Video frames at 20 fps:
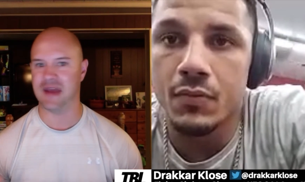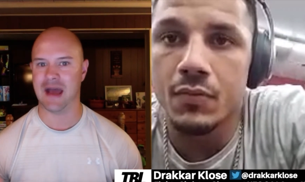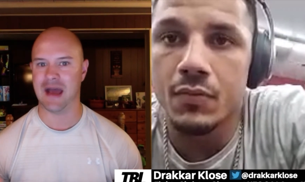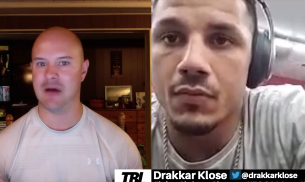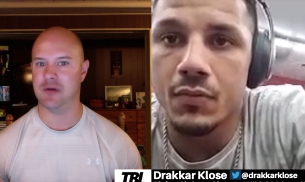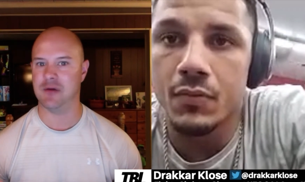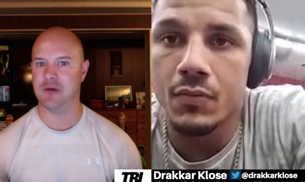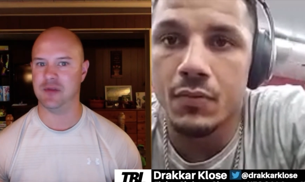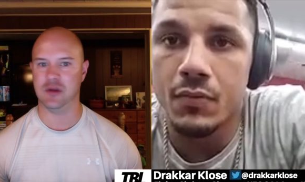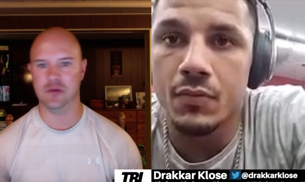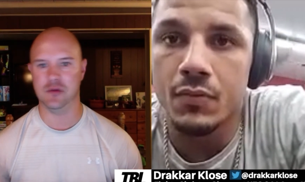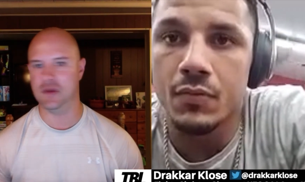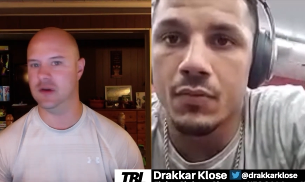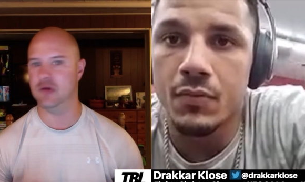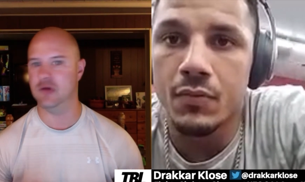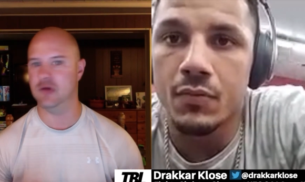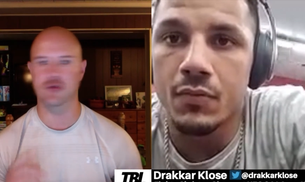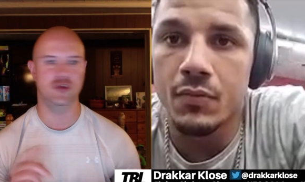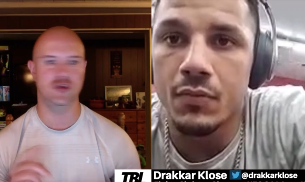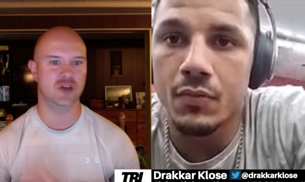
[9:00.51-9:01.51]
Speaker 1: down with you, the new
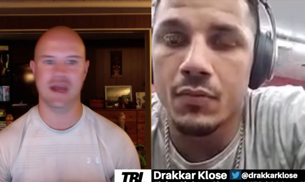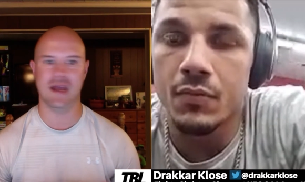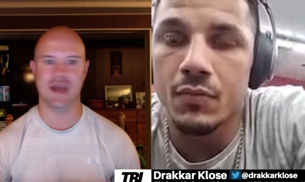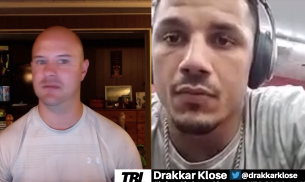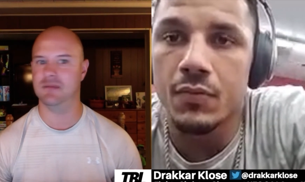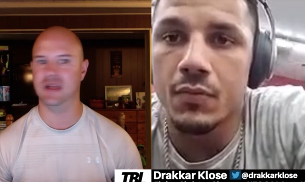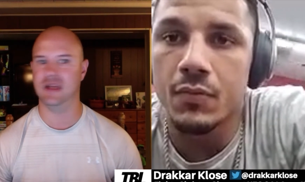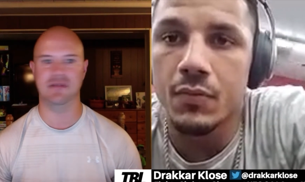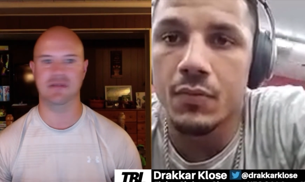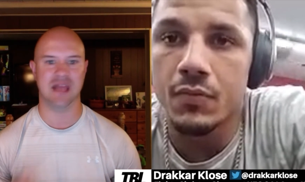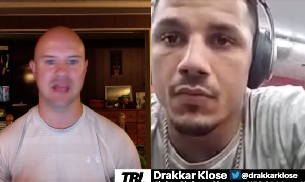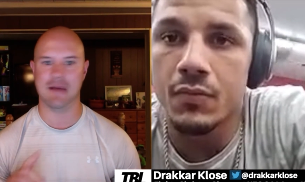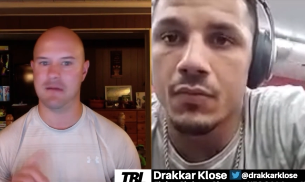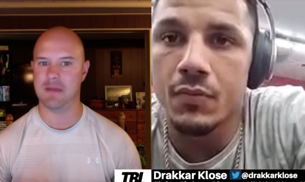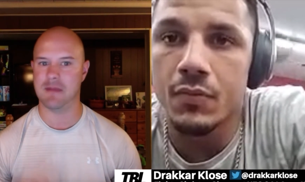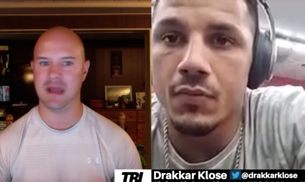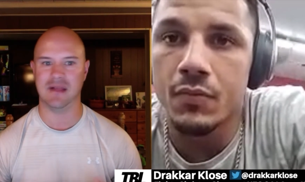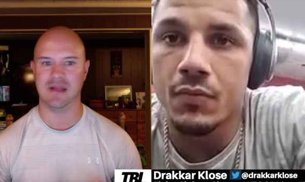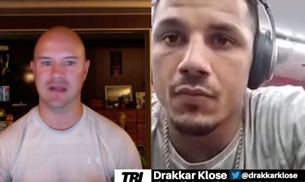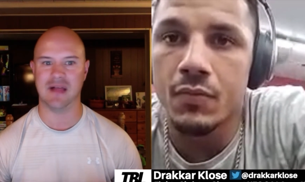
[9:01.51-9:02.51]
gym, leaving the
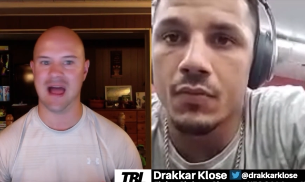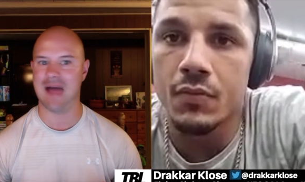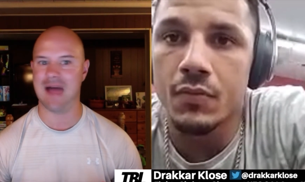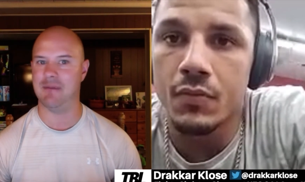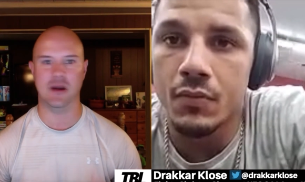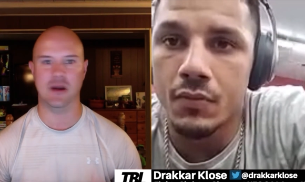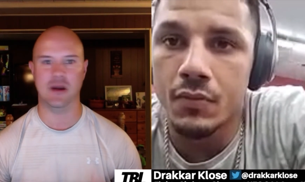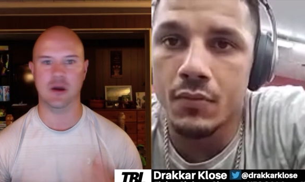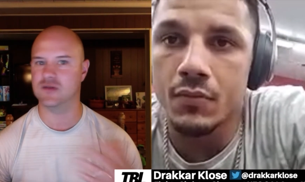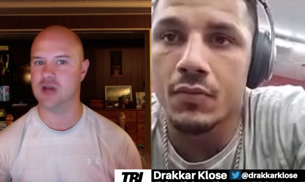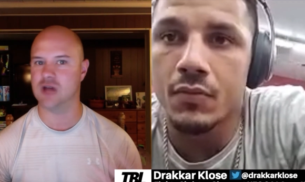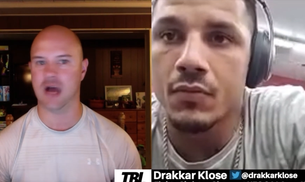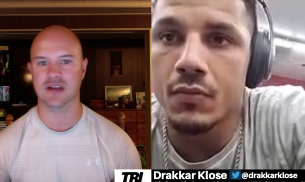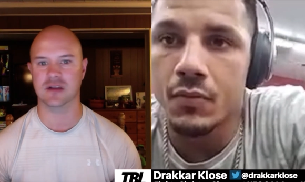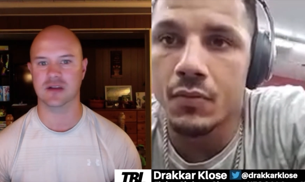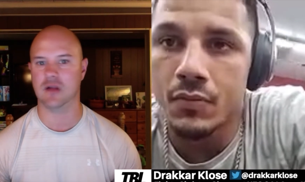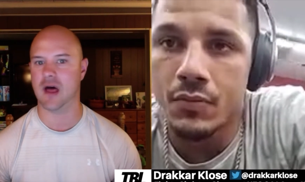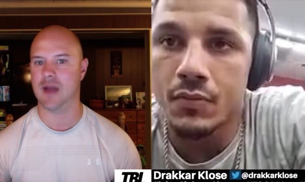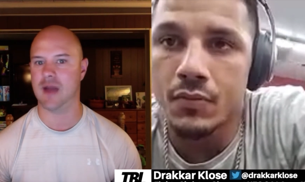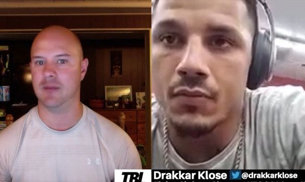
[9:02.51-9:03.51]
MMA lab. I know you've talked a
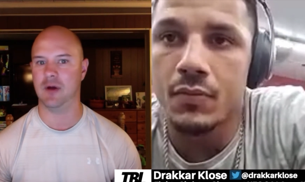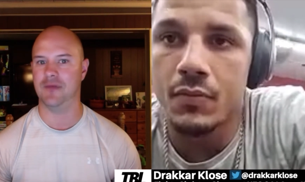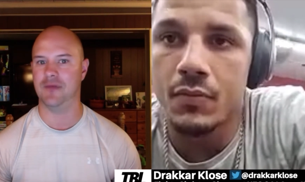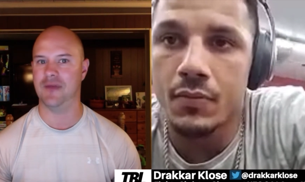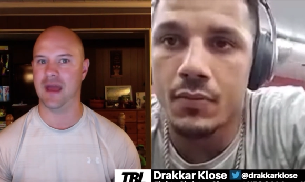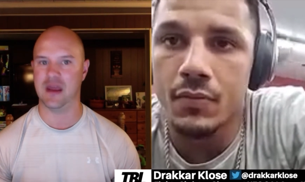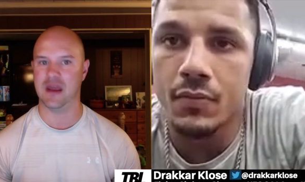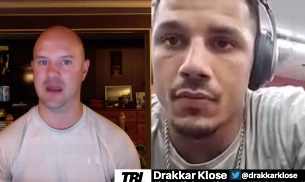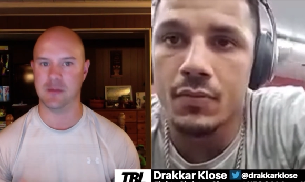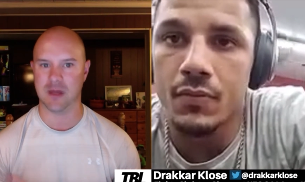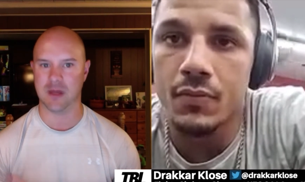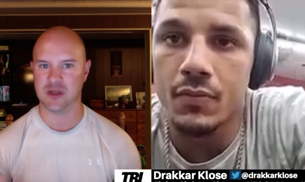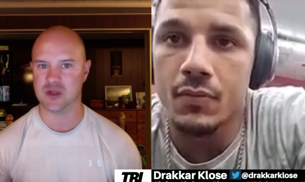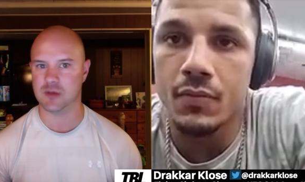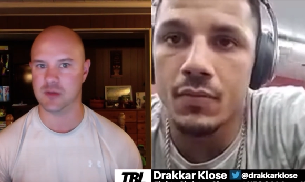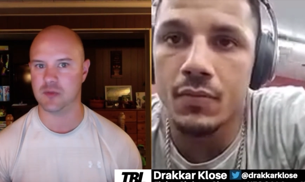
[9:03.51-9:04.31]
lot about that. You mentioned it